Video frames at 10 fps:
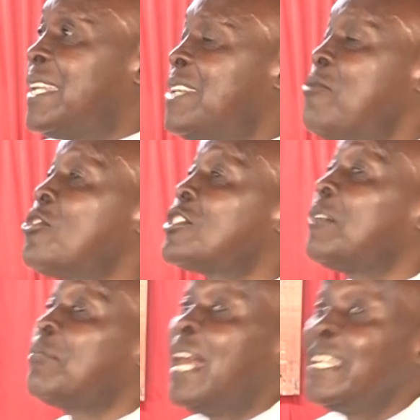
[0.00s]
the king was
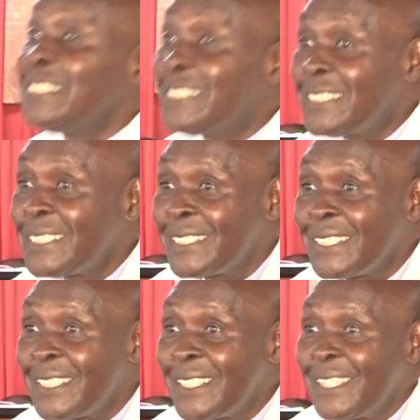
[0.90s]
surprised
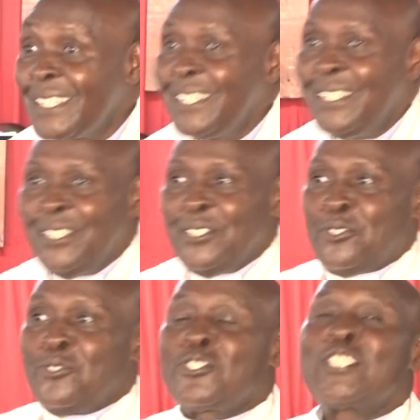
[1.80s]

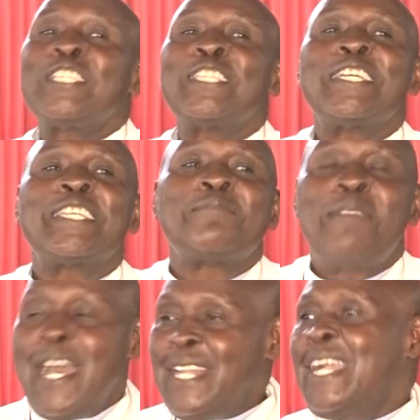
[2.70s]
to see this
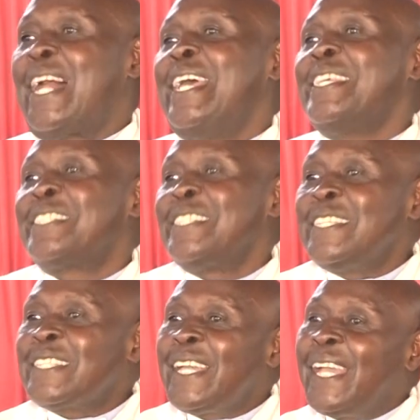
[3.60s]
man caressing the